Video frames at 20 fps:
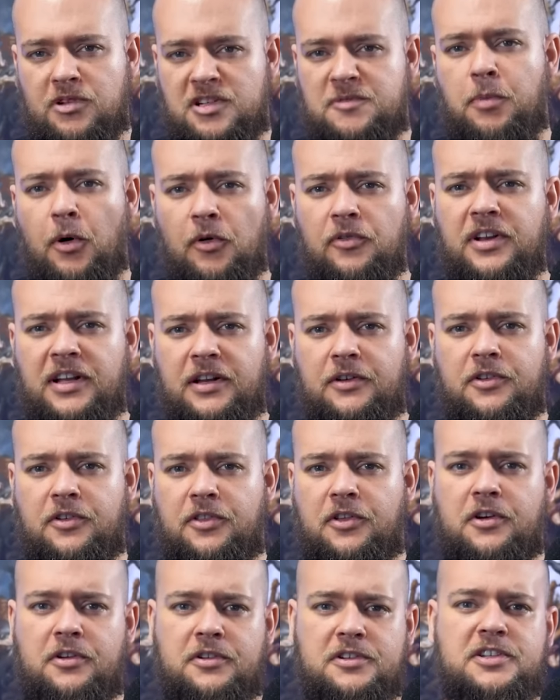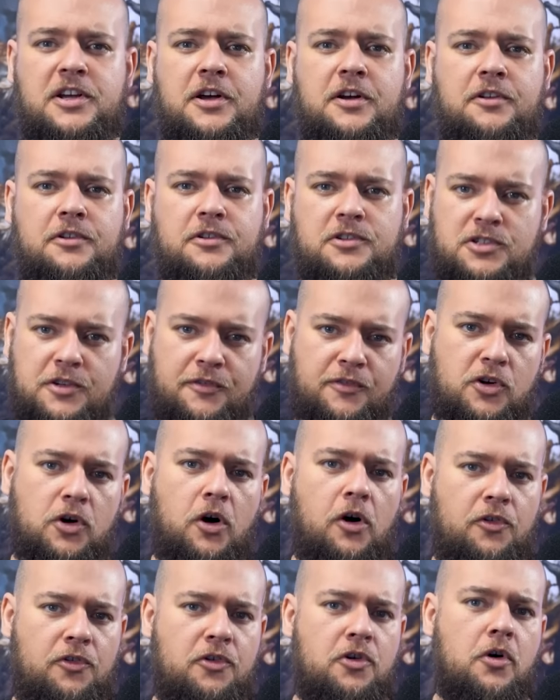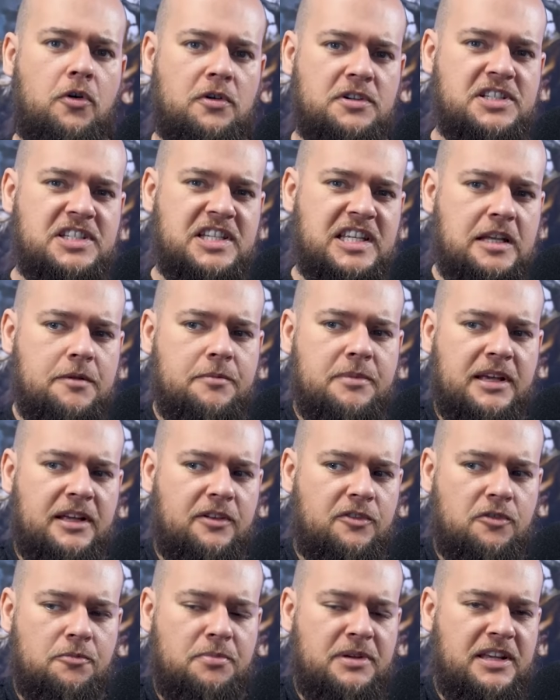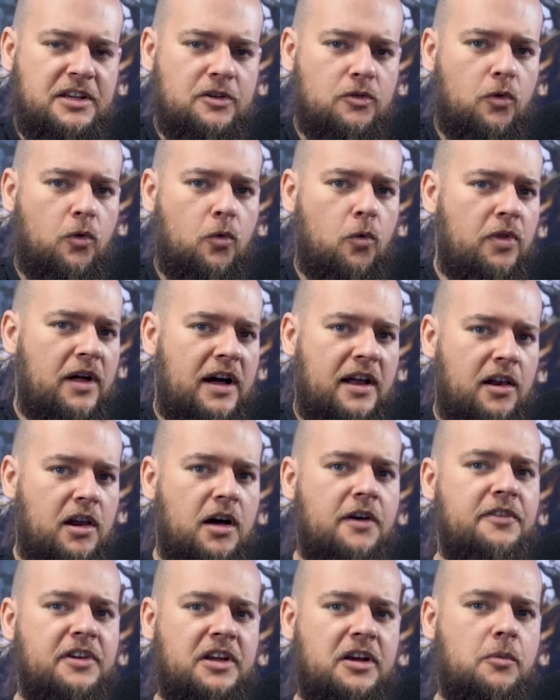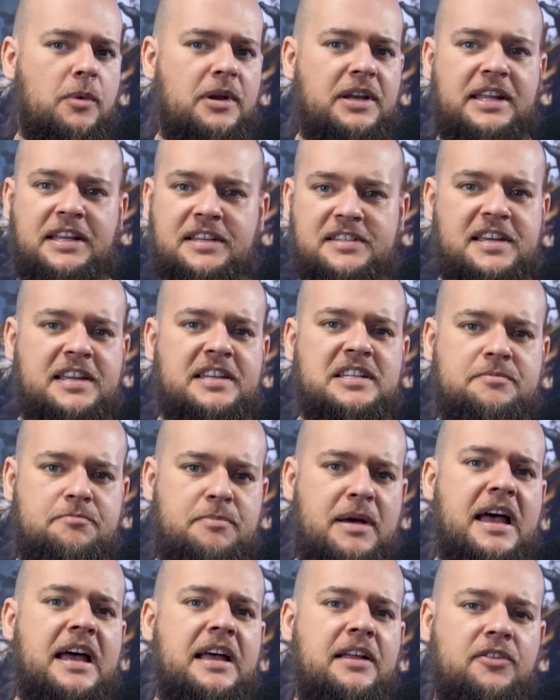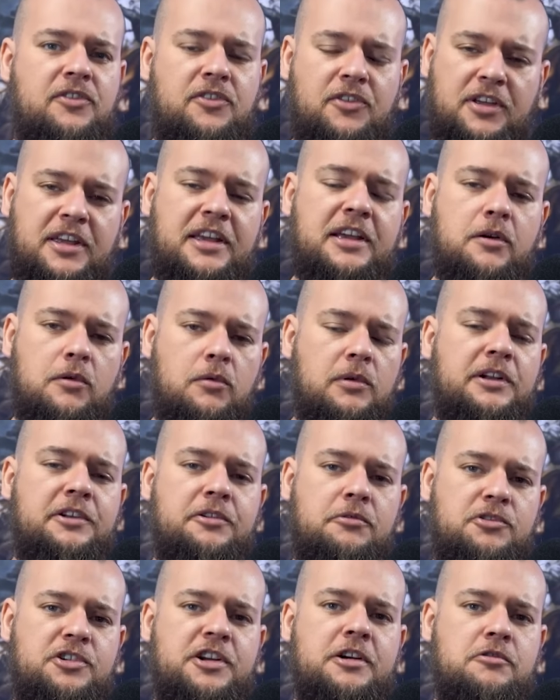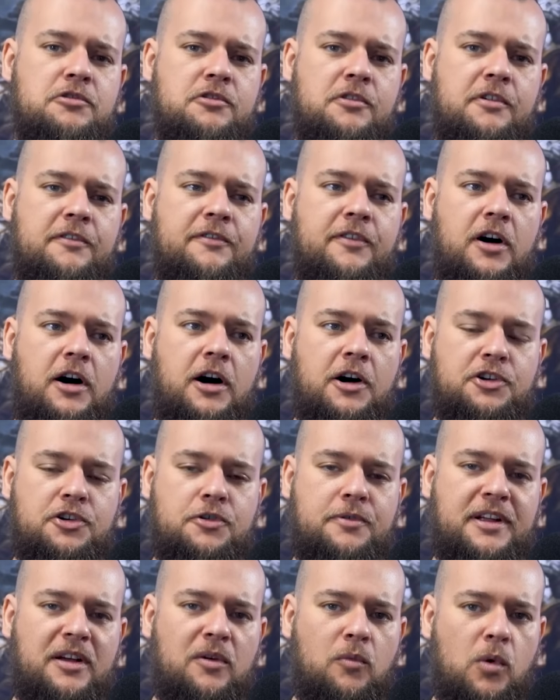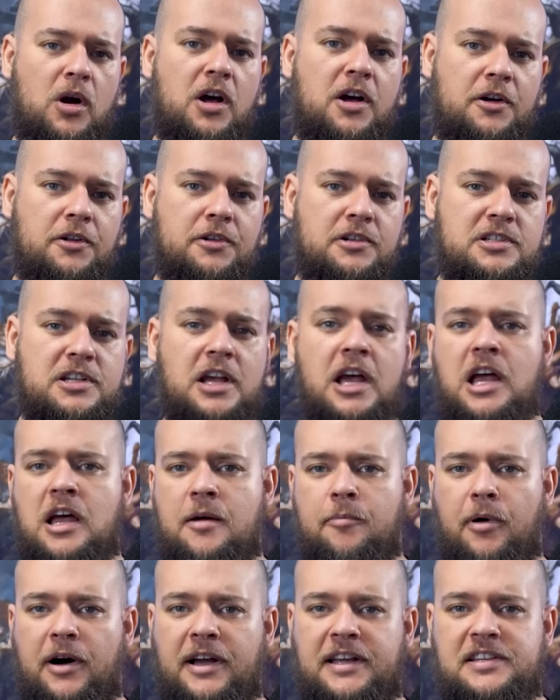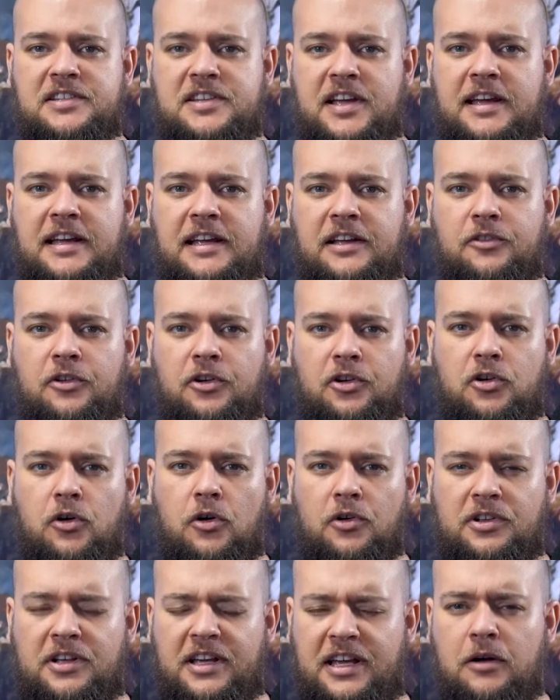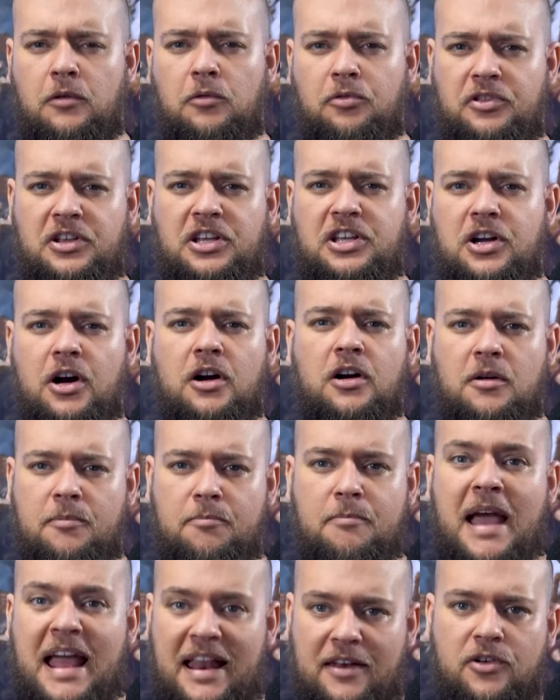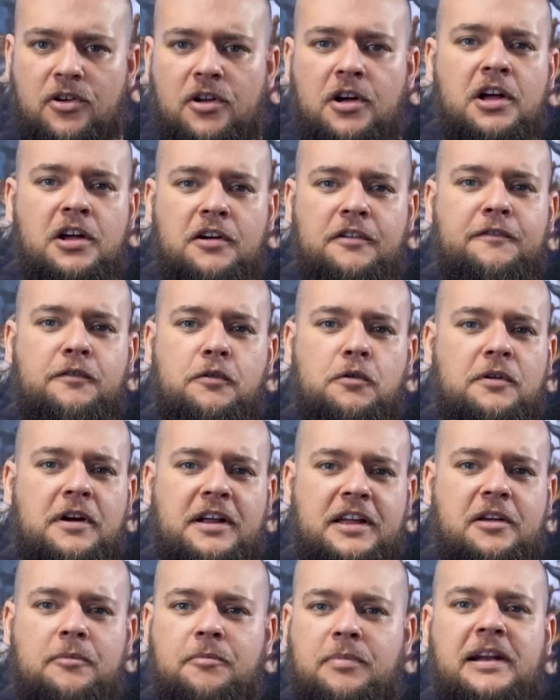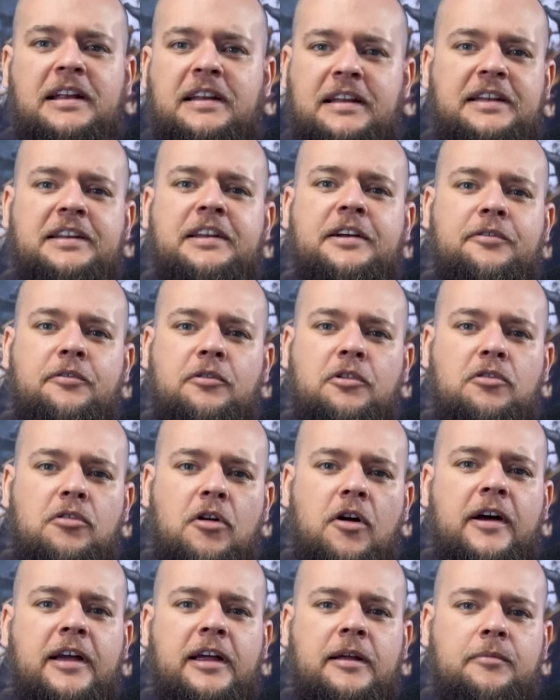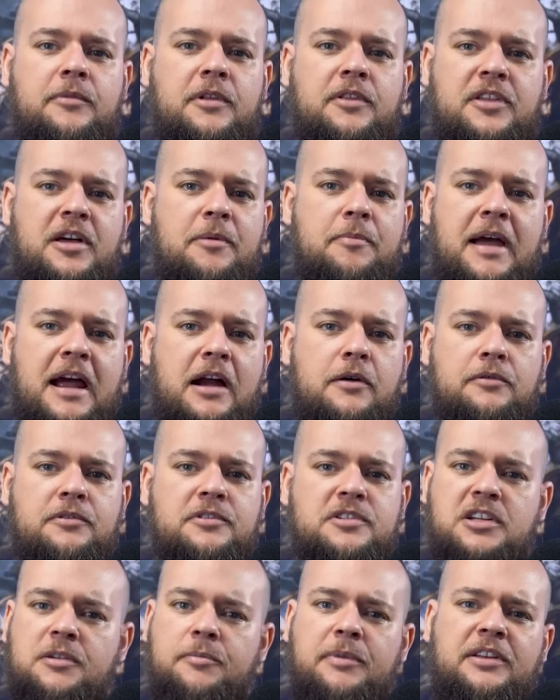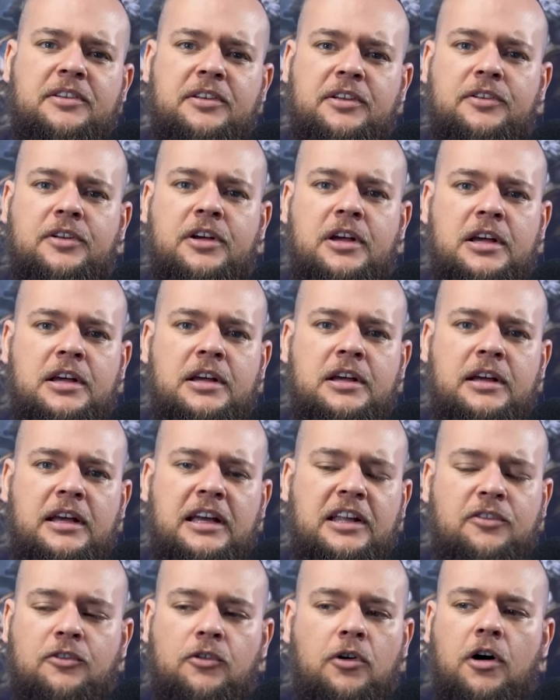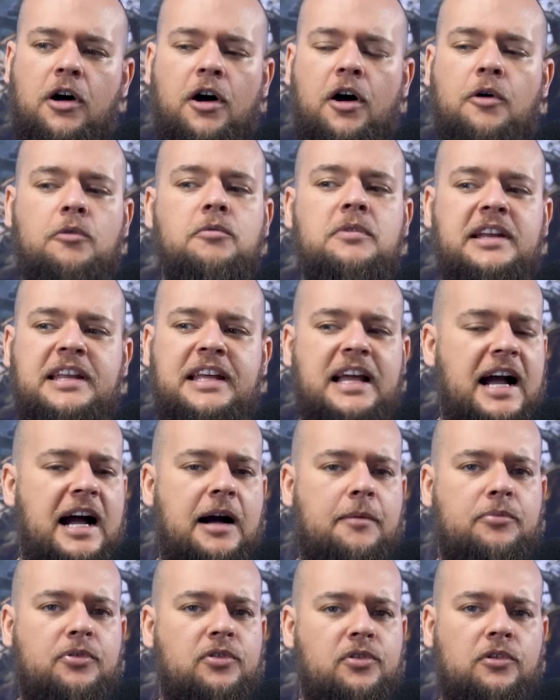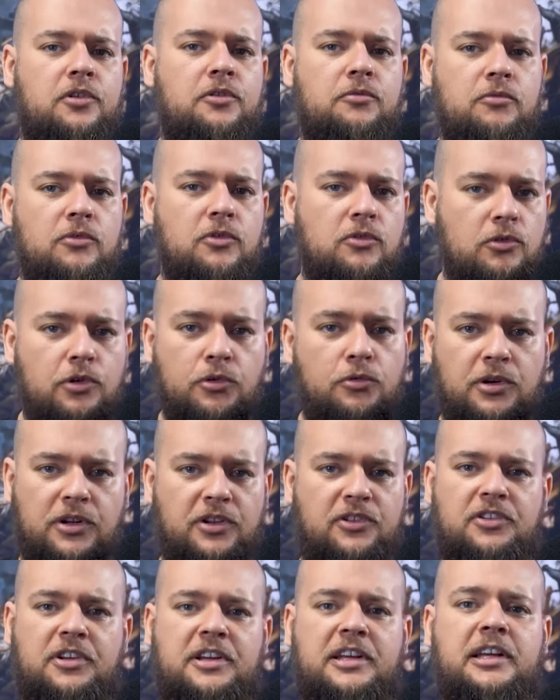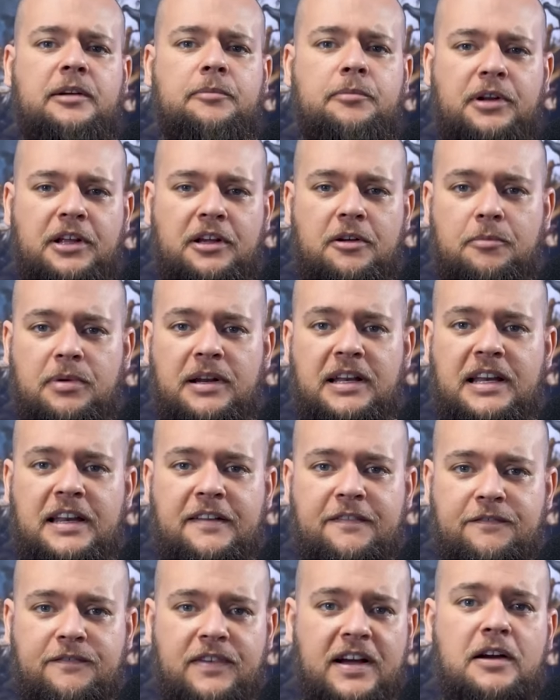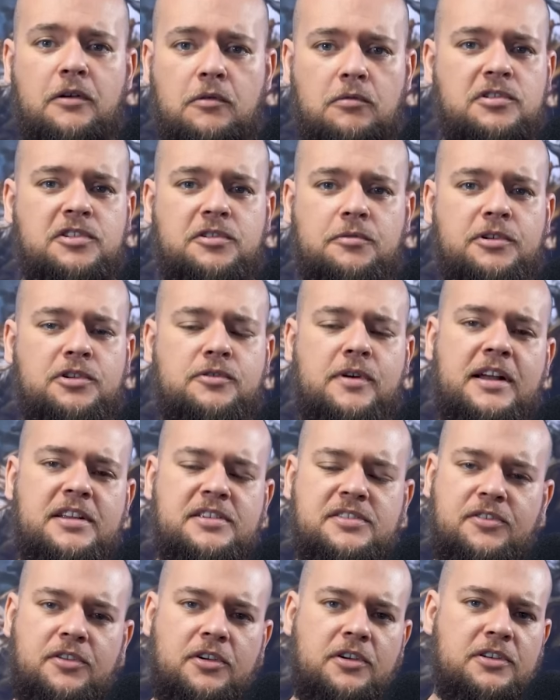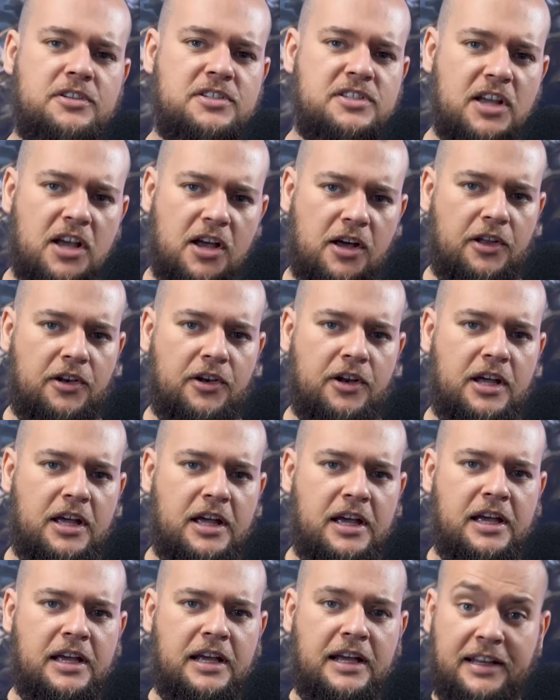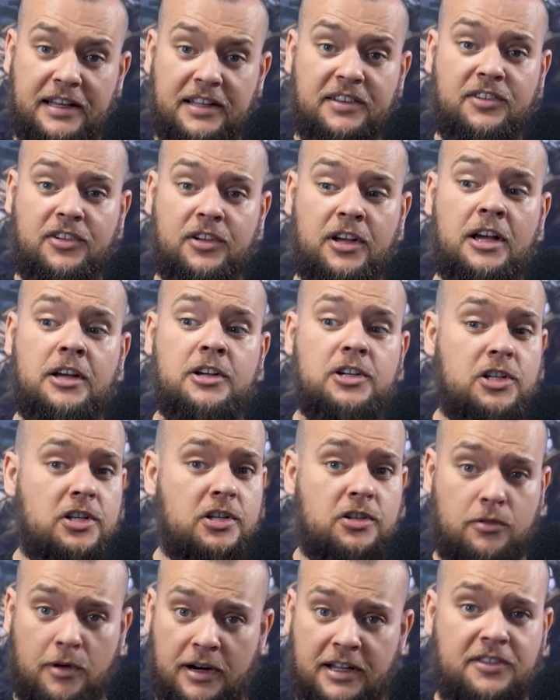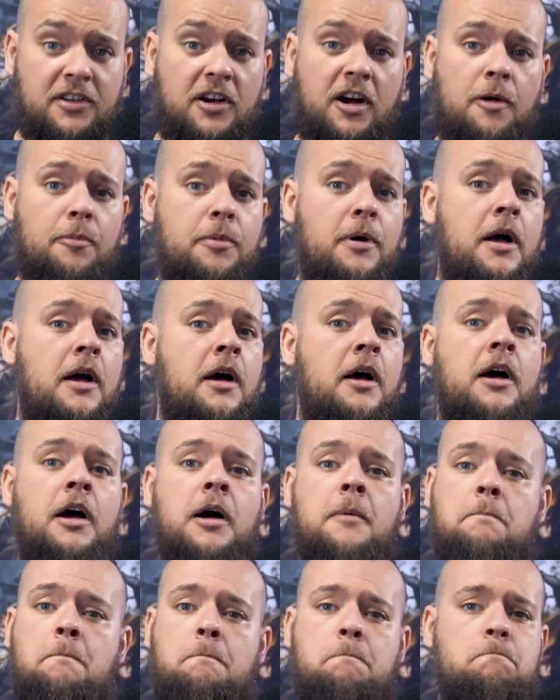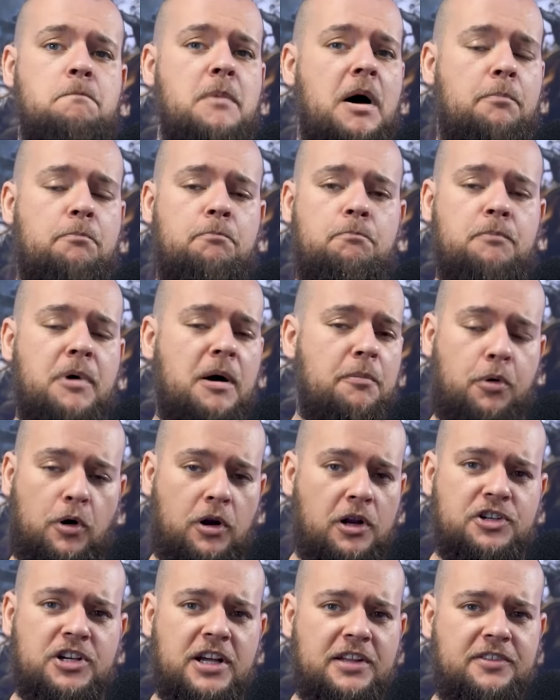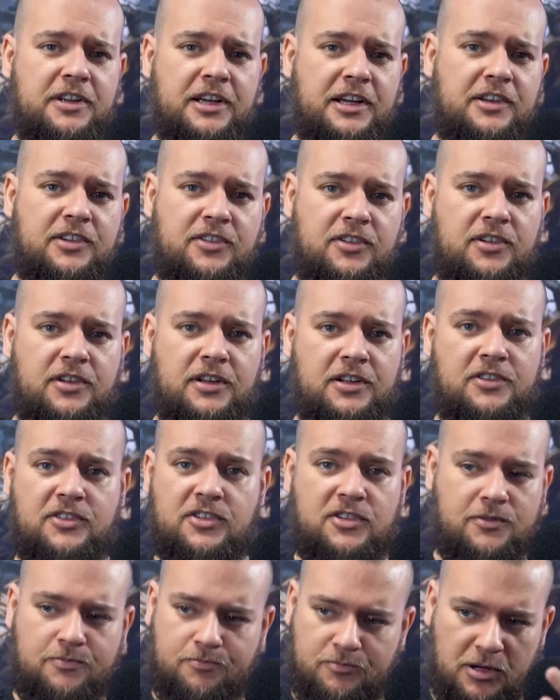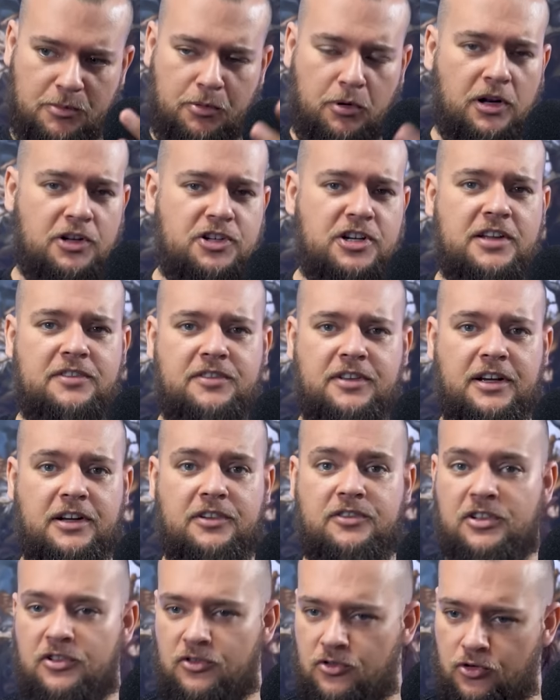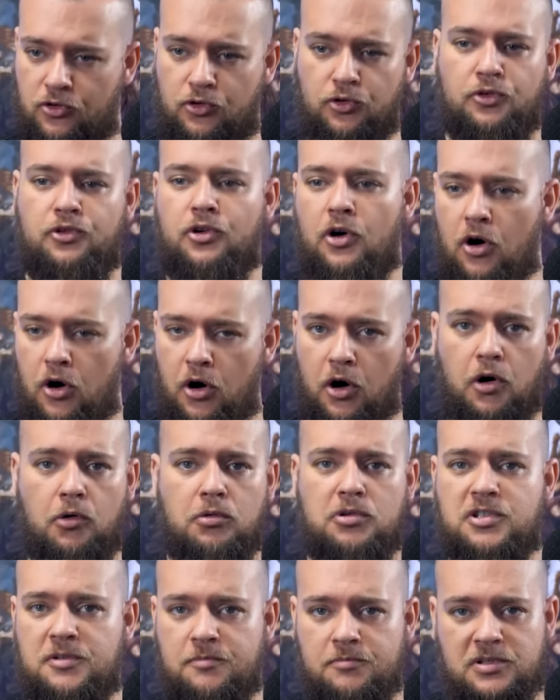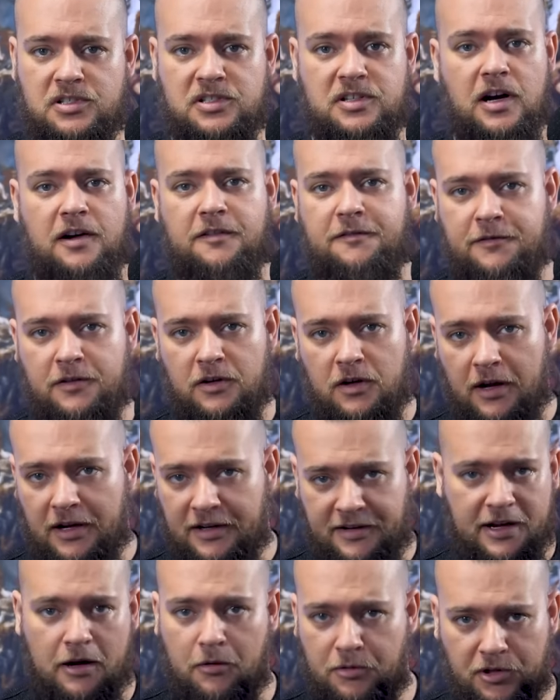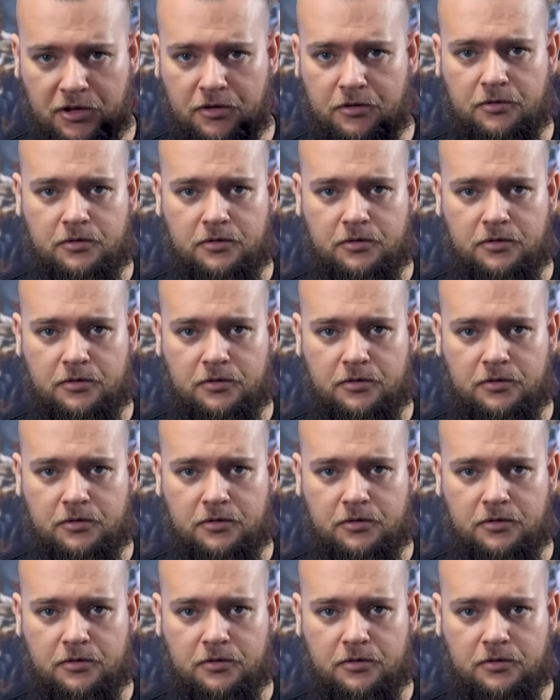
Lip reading: Responding to the concerns of God not seeming to be all that loving when he sends bears to kill little children for uttering words, by saying that God killed the young men for a completely different crime that their parents committed, is not only absolute lunacy, but it completely fails to address the concern. It is straight up apologetics. It's apologetics. It's good, wholesome stuff, I tell you.